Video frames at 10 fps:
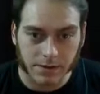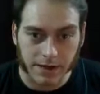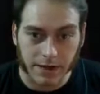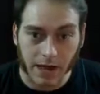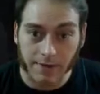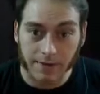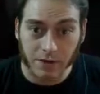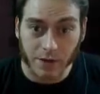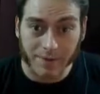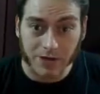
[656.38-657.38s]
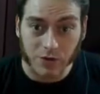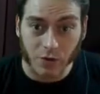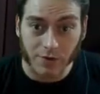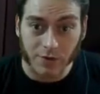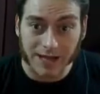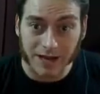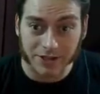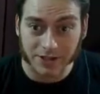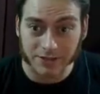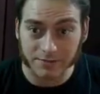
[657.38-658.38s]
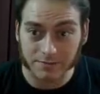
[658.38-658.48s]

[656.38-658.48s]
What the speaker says: You think? Do you agree with that logic?